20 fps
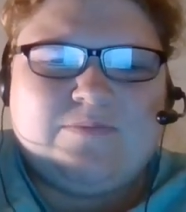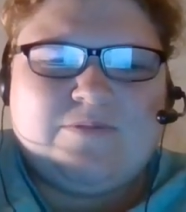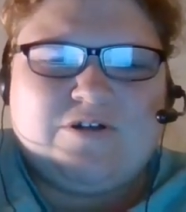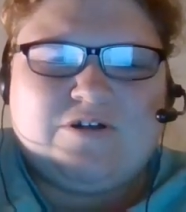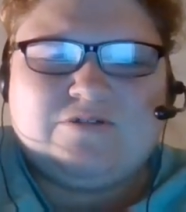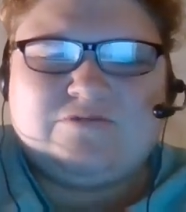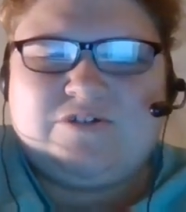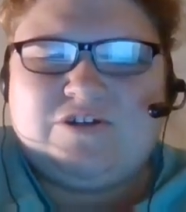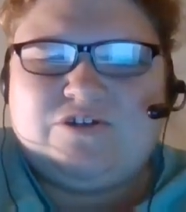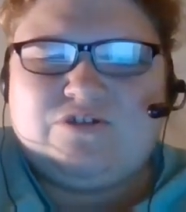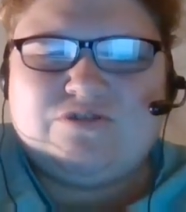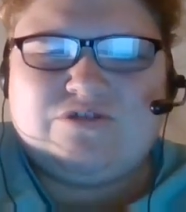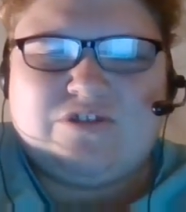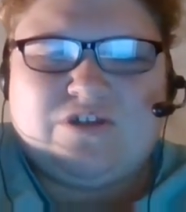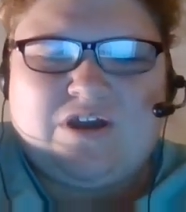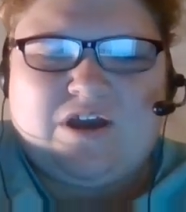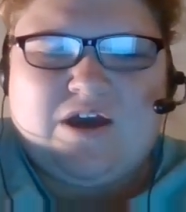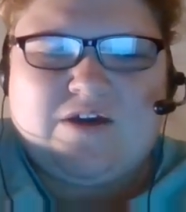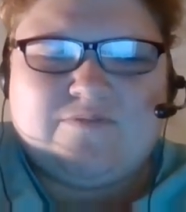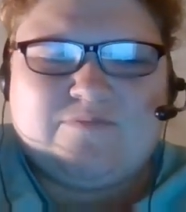Bill
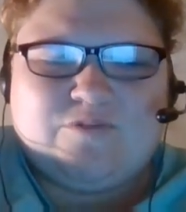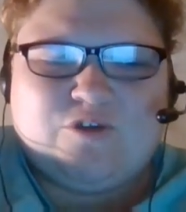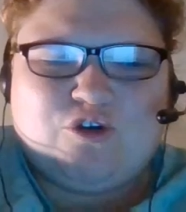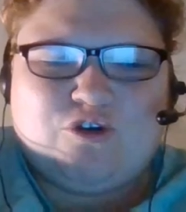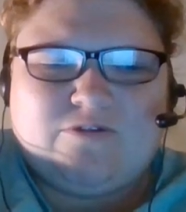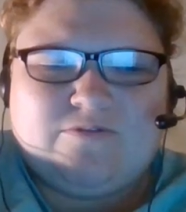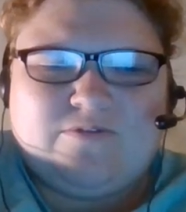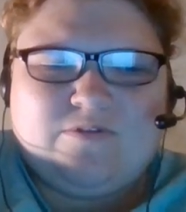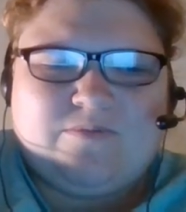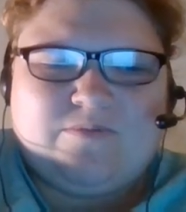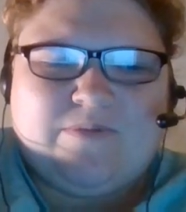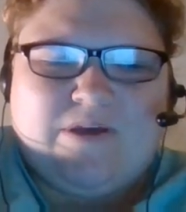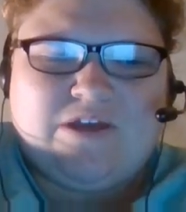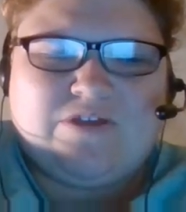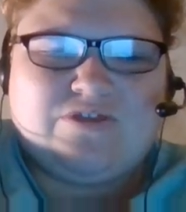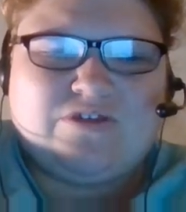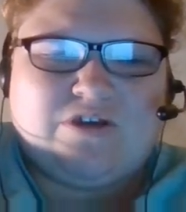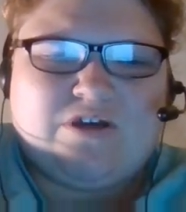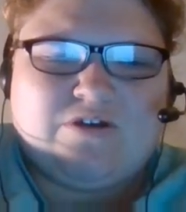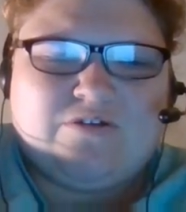Richardson, the governor of New
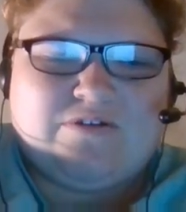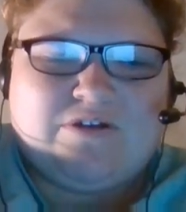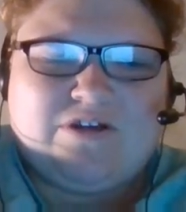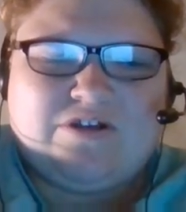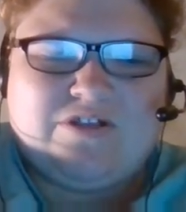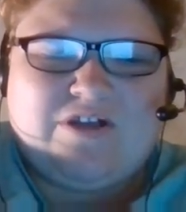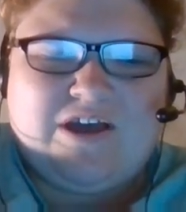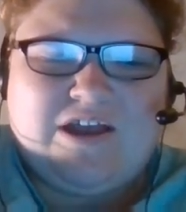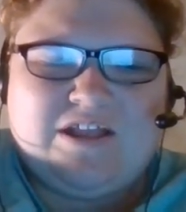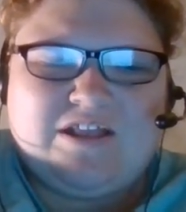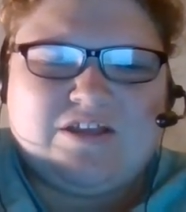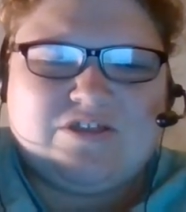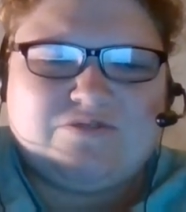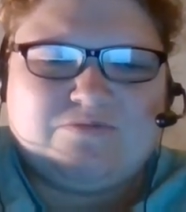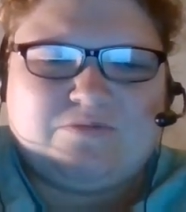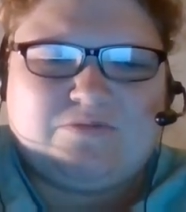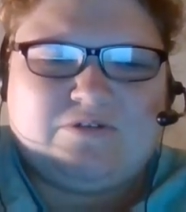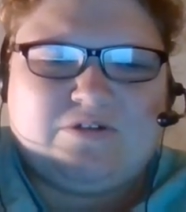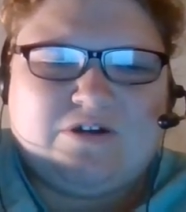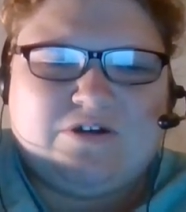Mexico, declined this
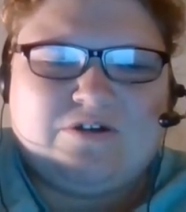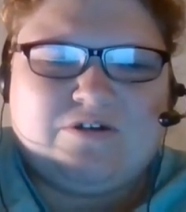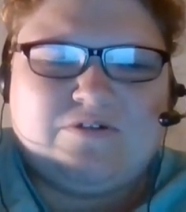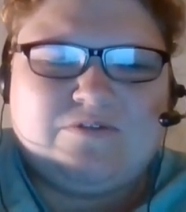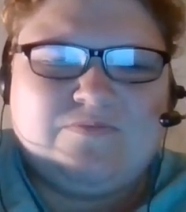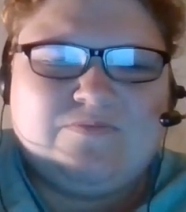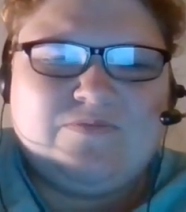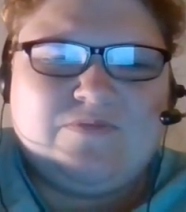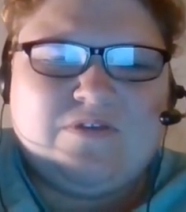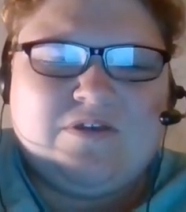parole.